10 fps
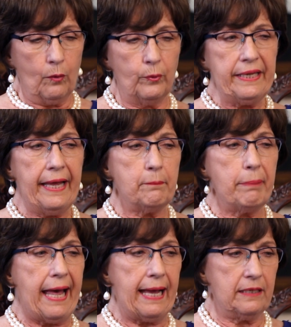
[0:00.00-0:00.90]
We had a
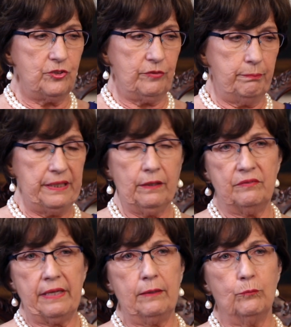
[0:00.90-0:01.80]
package of
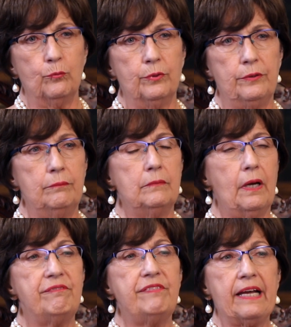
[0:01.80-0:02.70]
bills that would
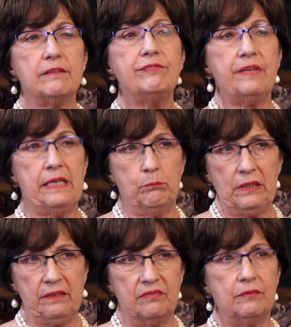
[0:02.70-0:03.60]
affect
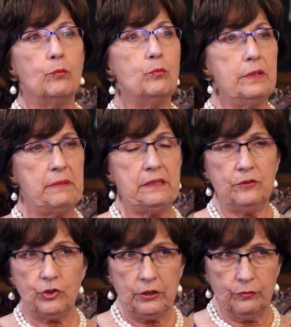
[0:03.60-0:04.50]
families, women
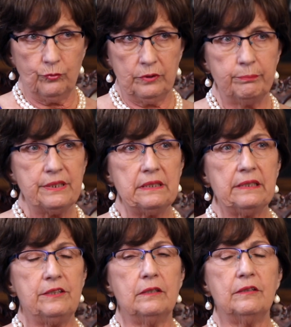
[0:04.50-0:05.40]
and children
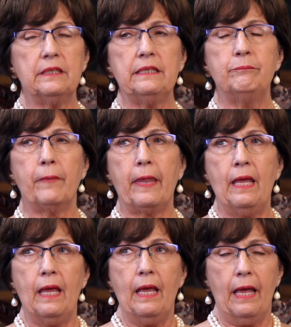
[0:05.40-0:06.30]
particularly.
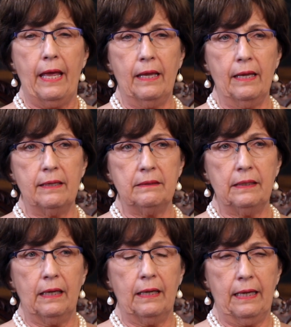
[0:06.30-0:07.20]
And
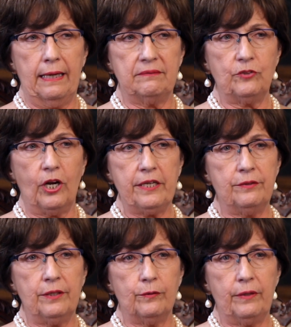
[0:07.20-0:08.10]
I
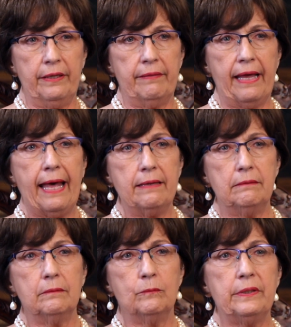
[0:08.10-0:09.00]
started noting
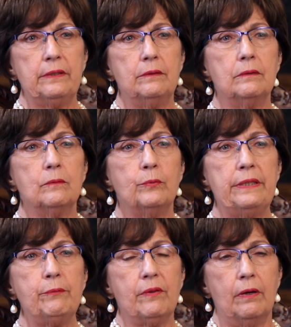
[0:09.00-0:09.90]
that when
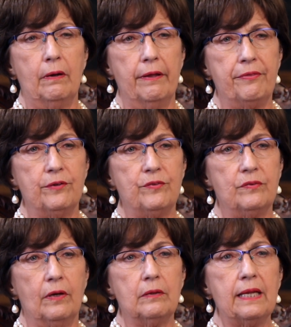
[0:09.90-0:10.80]
we were the
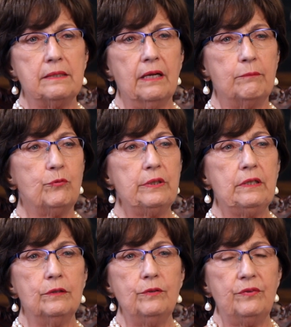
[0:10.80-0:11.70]
authors, a lot of times we'd
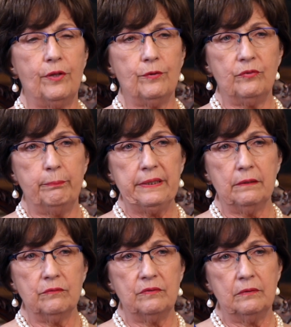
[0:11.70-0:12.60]
lose those
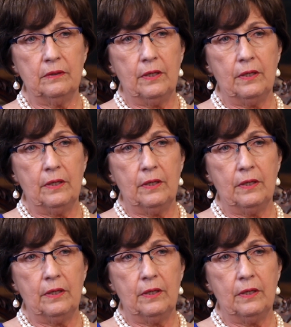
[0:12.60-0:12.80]
bills.